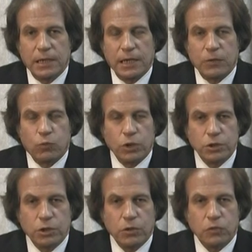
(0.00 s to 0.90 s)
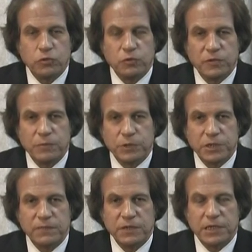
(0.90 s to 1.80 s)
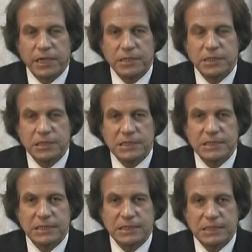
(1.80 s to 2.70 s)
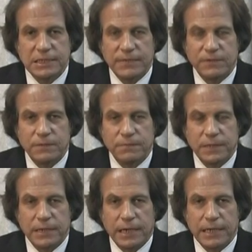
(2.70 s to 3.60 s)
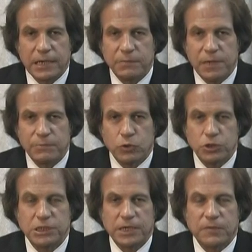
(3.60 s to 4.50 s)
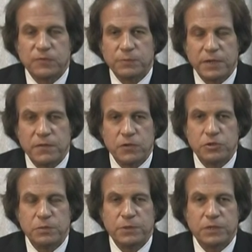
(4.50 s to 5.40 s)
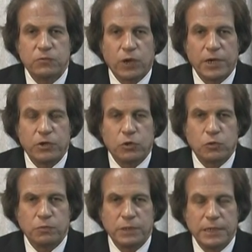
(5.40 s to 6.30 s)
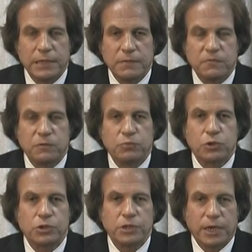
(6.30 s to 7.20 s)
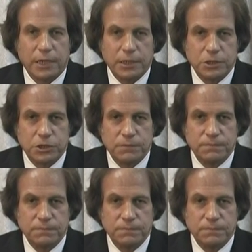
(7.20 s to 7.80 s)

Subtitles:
And on one cold November evening in 1967, I got on my motorcycle for my 30-minute ride home from Brooklyn College.